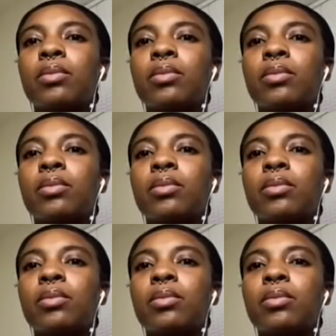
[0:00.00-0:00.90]

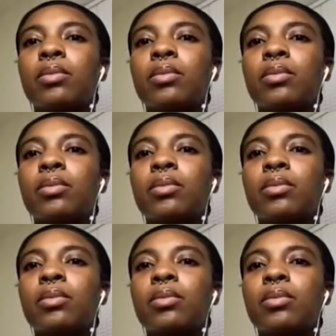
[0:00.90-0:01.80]

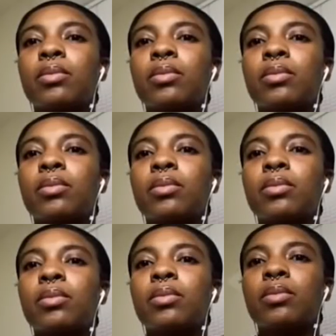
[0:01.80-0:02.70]
This person isn't speaking.